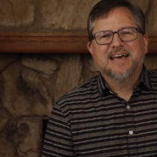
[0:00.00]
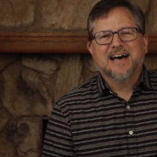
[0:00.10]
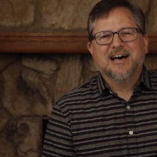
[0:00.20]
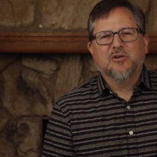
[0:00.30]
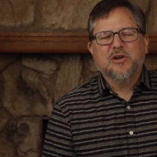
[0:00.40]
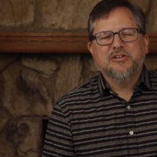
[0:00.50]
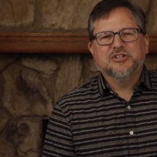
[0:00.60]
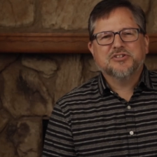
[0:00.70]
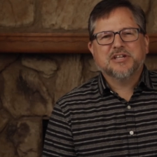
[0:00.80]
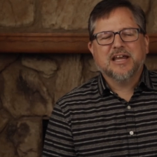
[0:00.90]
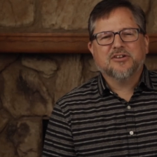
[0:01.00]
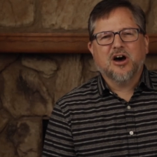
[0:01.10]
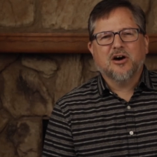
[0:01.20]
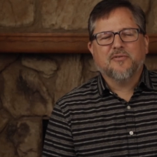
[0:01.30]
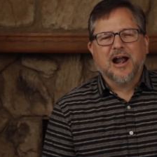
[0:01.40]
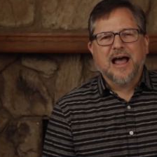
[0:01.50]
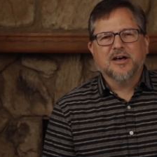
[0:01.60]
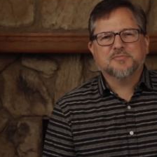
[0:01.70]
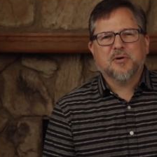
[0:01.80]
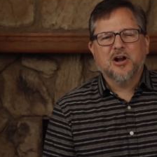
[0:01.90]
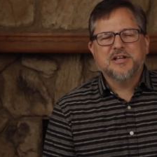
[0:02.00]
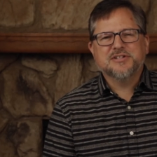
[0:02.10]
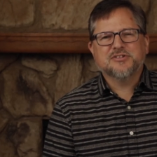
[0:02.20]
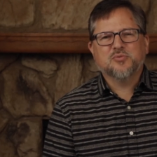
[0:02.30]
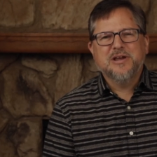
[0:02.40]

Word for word: Uh, we just kicked off our house parties this